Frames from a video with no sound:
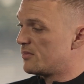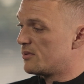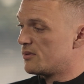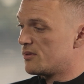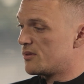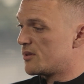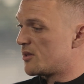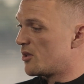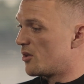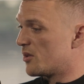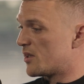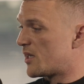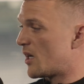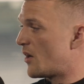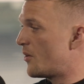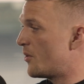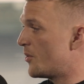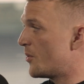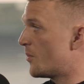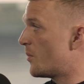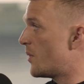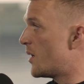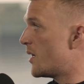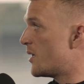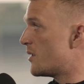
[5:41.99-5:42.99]
got carried
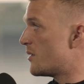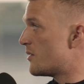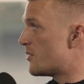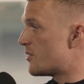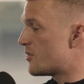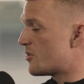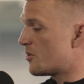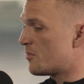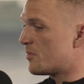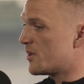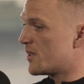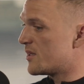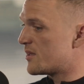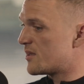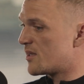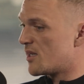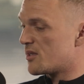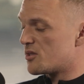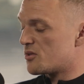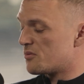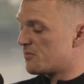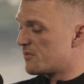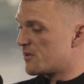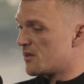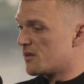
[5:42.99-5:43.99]
away and somebody said
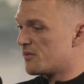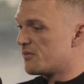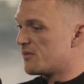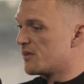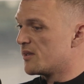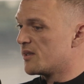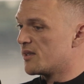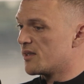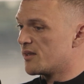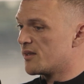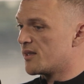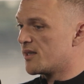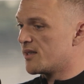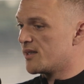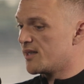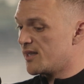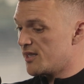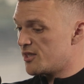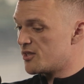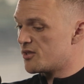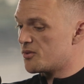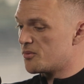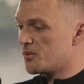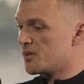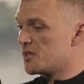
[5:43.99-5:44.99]
something, I think, and then he
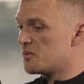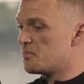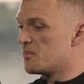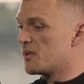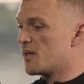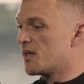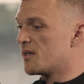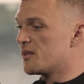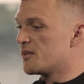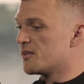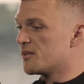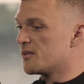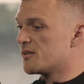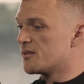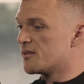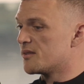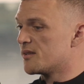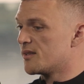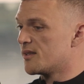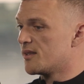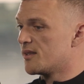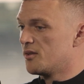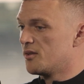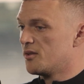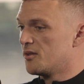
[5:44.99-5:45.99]
squeezed my hand and
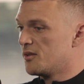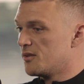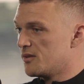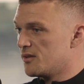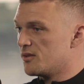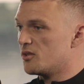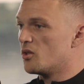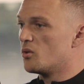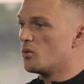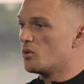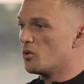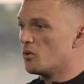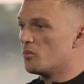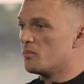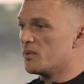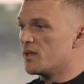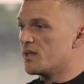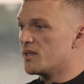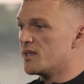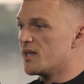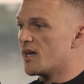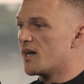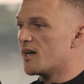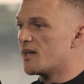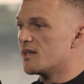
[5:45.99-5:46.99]
looked me in the
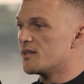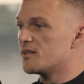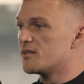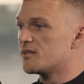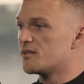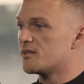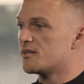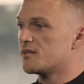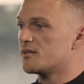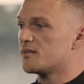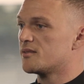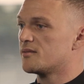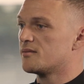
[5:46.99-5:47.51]
eyes.